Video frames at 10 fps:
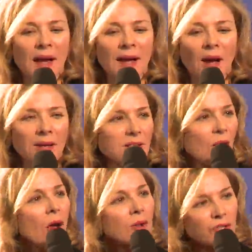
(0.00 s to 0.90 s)
I got a
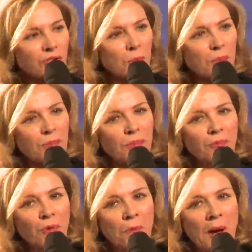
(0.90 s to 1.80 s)
scholarship
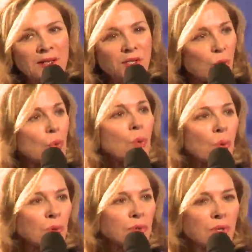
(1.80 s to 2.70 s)
from my school